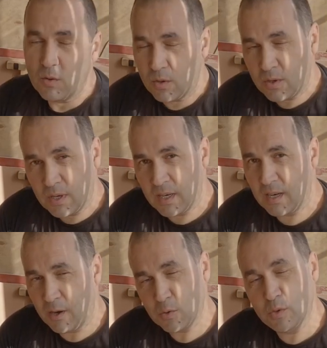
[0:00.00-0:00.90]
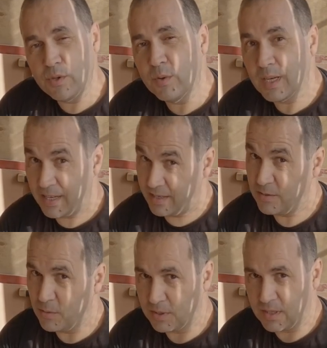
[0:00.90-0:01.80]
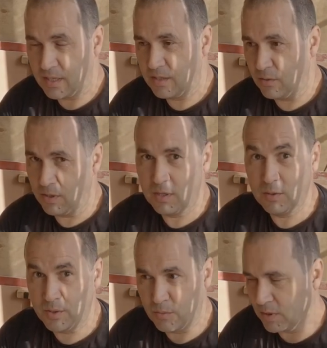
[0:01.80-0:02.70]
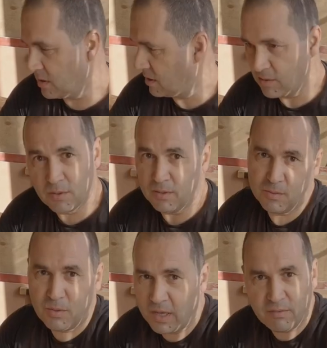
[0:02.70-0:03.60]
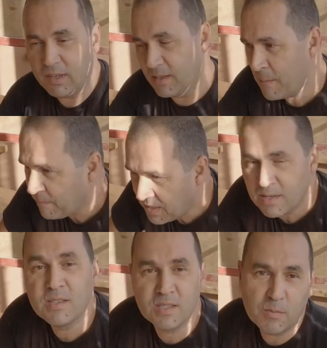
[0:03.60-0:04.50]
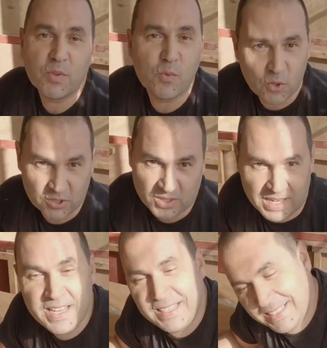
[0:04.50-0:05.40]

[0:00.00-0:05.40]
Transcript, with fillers: or how soon you want to get in the water, or on the water, or whatever, something water.